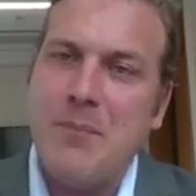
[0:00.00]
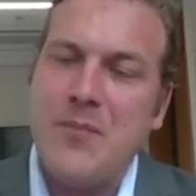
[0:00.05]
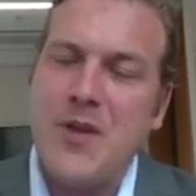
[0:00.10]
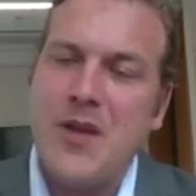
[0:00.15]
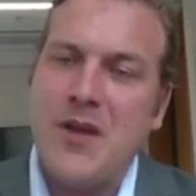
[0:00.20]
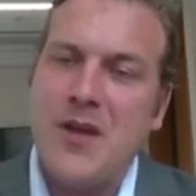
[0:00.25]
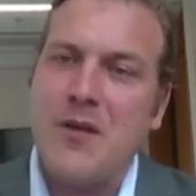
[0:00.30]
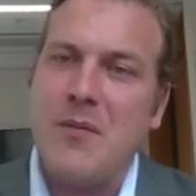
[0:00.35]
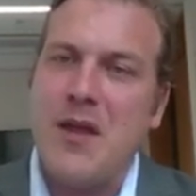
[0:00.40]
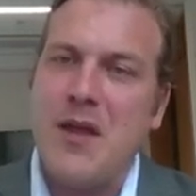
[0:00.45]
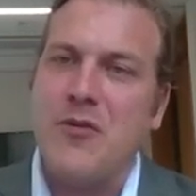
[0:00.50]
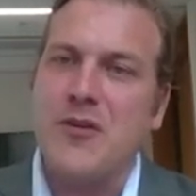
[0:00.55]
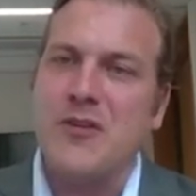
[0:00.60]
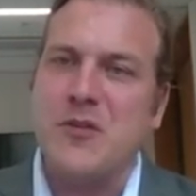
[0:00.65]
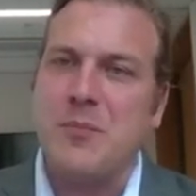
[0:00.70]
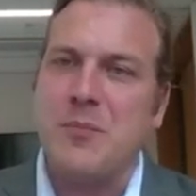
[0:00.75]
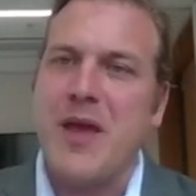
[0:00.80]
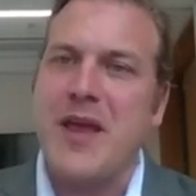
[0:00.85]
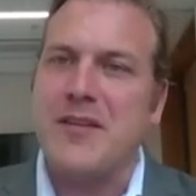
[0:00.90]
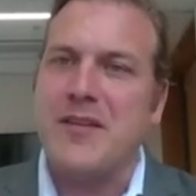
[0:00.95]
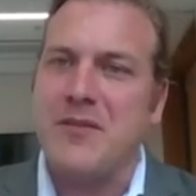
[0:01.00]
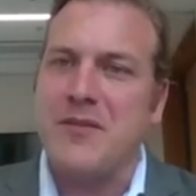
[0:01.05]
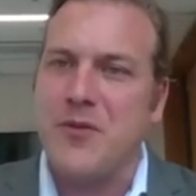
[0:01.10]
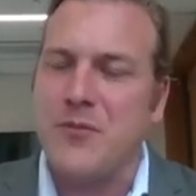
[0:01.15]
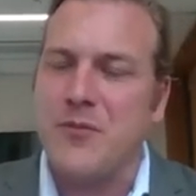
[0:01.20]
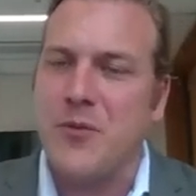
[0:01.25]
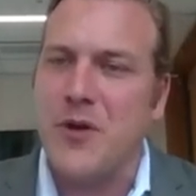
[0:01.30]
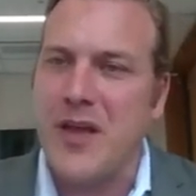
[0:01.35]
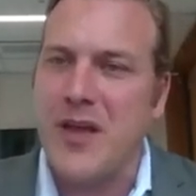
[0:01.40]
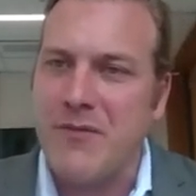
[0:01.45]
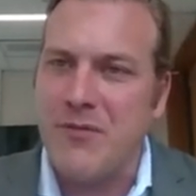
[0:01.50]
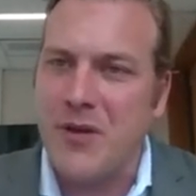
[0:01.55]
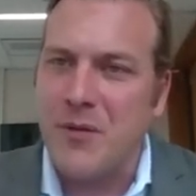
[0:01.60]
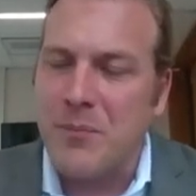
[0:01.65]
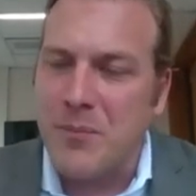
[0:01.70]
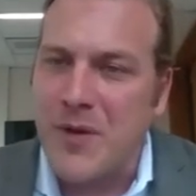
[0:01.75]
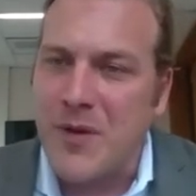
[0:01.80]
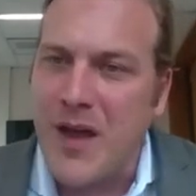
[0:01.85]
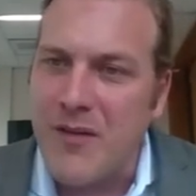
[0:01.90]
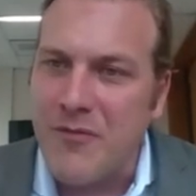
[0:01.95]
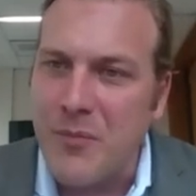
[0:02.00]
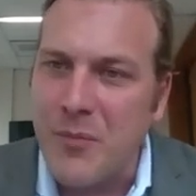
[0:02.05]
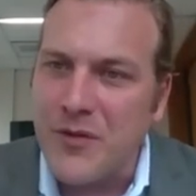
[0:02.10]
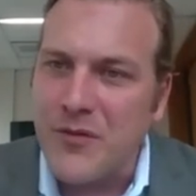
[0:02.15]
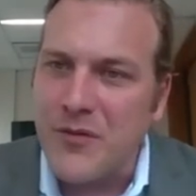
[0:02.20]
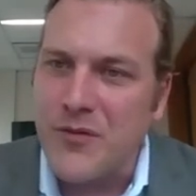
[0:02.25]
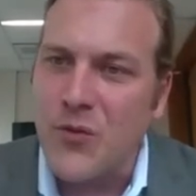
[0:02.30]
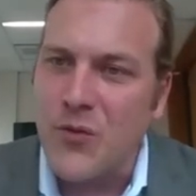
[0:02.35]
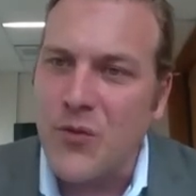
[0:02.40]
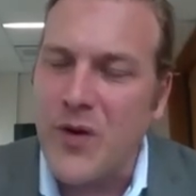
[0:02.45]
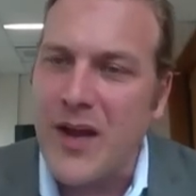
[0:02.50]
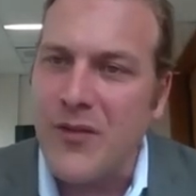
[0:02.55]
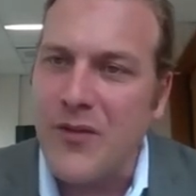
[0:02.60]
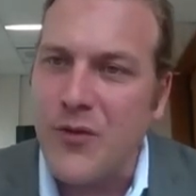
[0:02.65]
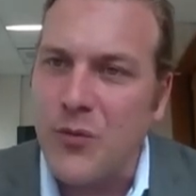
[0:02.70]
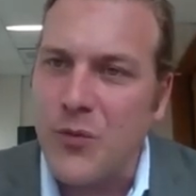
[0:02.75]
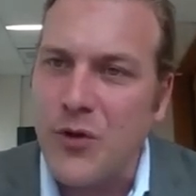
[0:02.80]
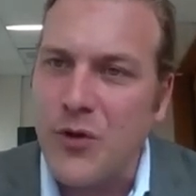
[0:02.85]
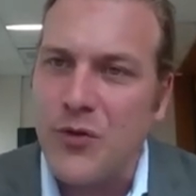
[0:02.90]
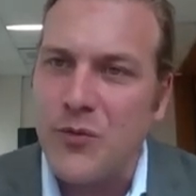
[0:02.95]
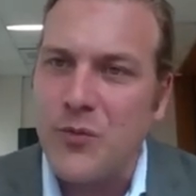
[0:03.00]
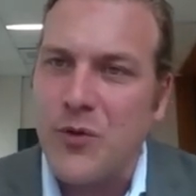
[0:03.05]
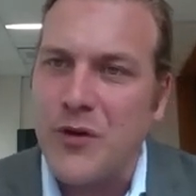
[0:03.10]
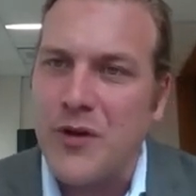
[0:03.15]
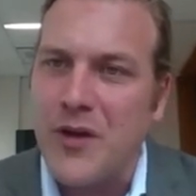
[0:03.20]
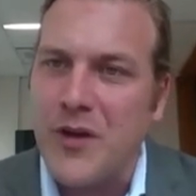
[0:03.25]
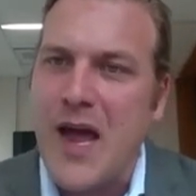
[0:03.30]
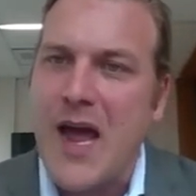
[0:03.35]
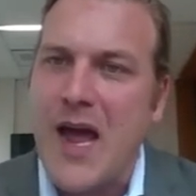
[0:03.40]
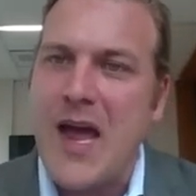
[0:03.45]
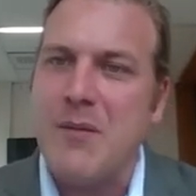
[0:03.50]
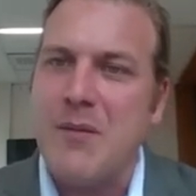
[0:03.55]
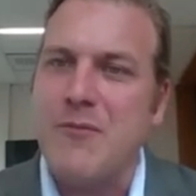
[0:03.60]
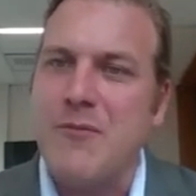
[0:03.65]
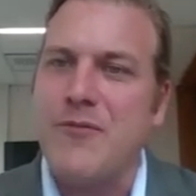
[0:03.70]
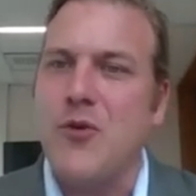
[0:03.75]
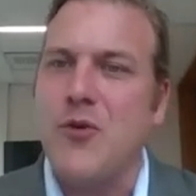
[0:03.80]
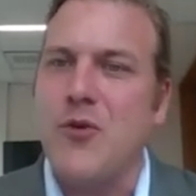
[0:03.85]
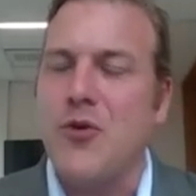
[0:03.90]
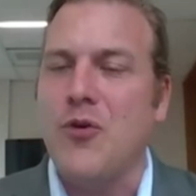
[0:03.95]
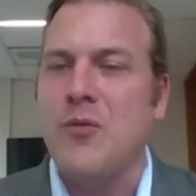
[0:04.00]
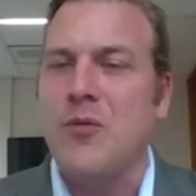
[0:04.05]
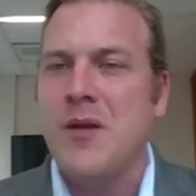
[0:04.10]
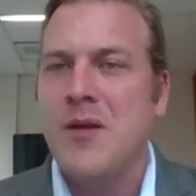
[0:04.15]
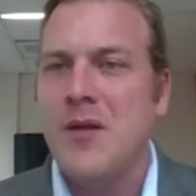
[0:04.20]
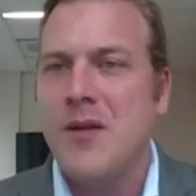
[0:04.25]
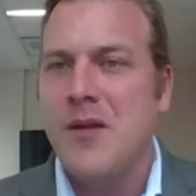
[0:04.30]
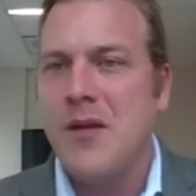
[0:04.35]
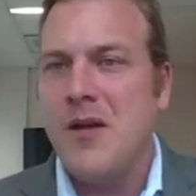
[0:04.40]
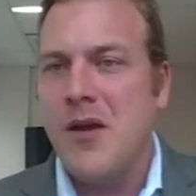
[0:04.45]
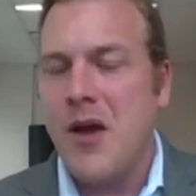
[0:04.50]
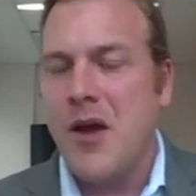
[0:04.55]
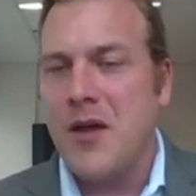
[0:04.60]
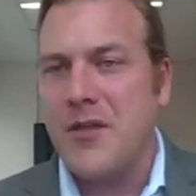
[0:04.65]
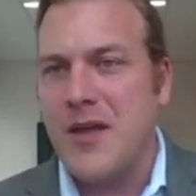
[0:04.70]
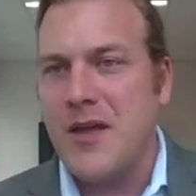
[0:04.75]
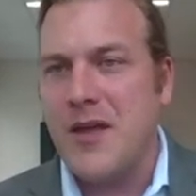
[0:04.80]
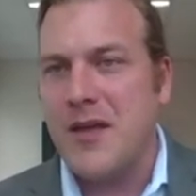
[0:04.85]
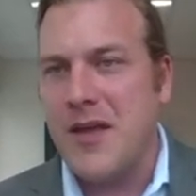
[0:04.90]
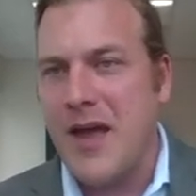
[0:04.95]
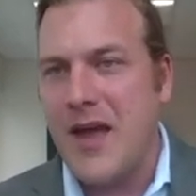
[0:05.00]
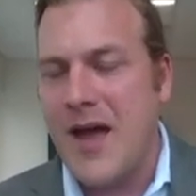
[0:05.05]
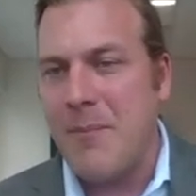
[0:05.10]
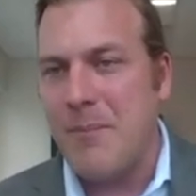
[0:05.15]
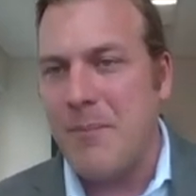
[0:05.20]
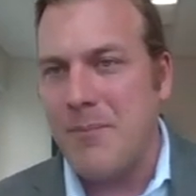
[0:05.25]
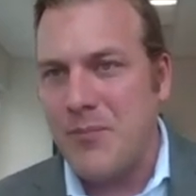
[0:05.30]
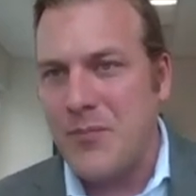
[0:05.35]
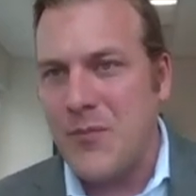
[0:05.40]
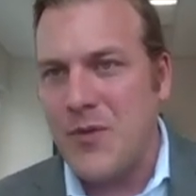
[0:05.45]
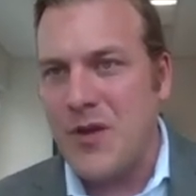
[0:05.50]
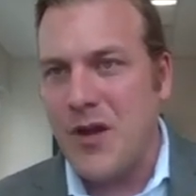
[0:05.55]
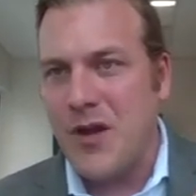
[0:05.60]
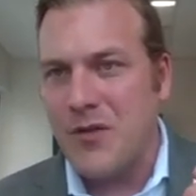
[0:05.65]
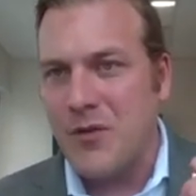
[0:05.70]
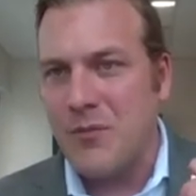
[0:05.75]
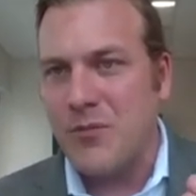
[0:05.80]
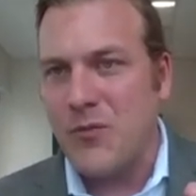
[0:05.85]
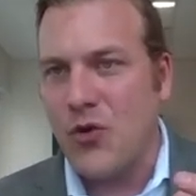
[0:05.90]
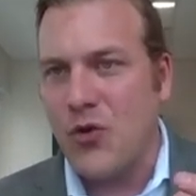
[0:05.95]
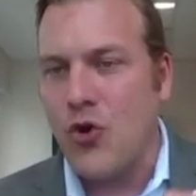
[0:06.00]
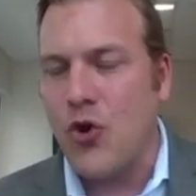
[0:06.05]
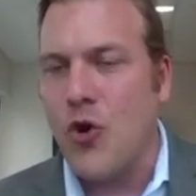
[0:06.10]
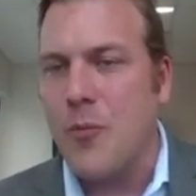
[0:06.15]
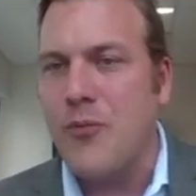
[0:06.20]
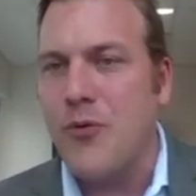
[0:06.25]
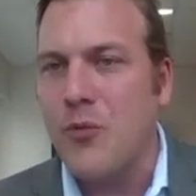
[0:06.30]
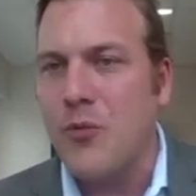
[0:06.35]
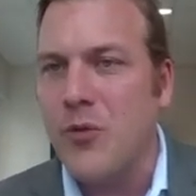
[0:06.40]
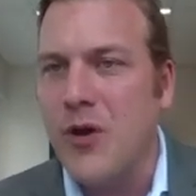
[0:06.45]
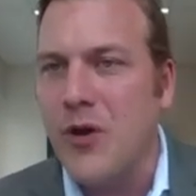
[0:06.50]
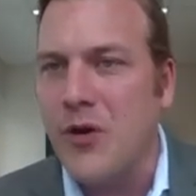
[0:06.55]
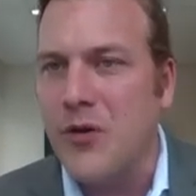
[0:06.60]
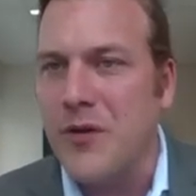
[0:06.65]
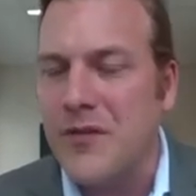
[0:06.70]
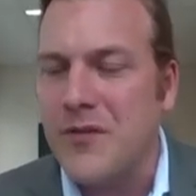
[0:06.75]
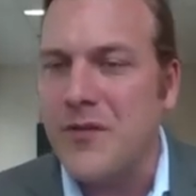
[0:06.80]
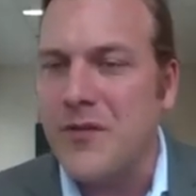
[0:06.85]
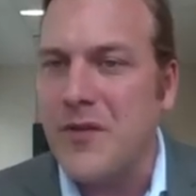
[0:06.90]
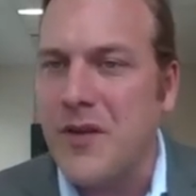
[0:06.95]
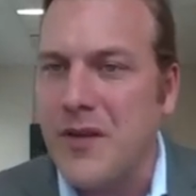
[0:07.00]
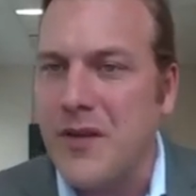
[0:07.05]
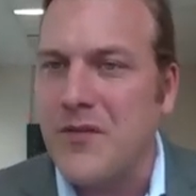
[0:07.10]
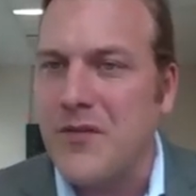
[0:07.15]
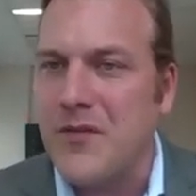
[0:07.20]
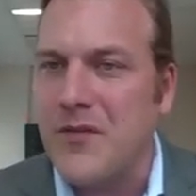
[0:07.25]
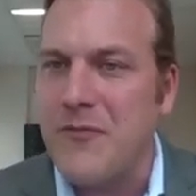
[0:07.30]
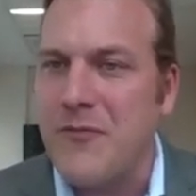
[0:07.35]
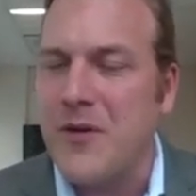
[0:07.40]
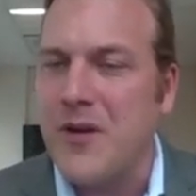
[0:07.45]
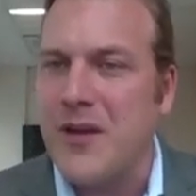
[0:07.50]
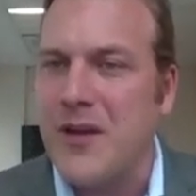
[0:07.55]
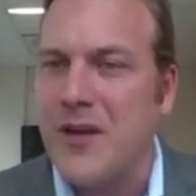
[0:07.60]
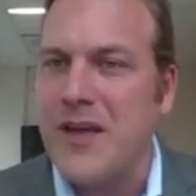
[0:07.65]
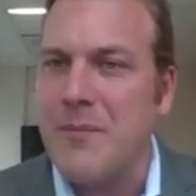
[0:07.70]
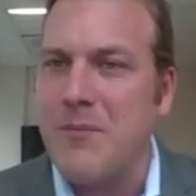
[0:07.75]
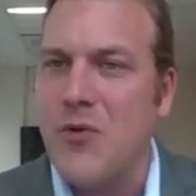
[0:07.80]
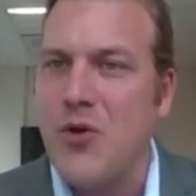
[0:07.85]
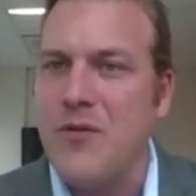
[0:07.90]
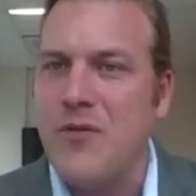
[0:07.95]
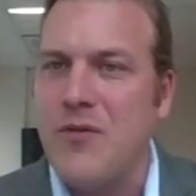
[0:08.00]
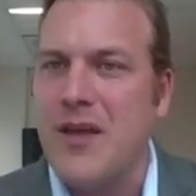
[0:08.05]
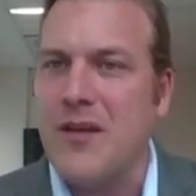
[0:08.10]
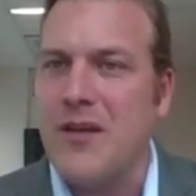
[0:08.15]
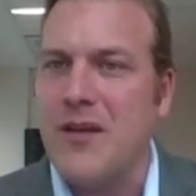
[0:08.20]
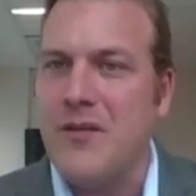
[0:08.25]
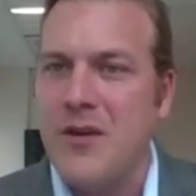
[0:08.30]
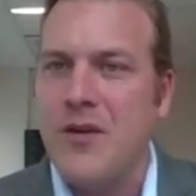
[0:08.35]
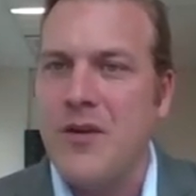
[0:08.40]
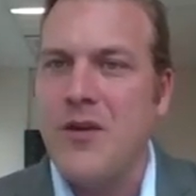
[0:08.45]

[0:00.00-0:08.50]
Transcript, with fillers: Irrespective of whatever governments around the world want to aim for, I think the corporate world is definitely moving